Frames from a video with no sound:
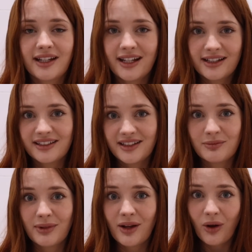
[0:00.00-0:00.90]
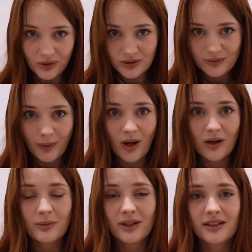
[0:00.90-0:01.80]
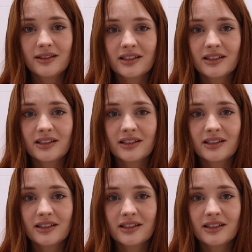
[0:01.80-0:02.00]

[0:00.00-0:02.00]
had in my old apartment.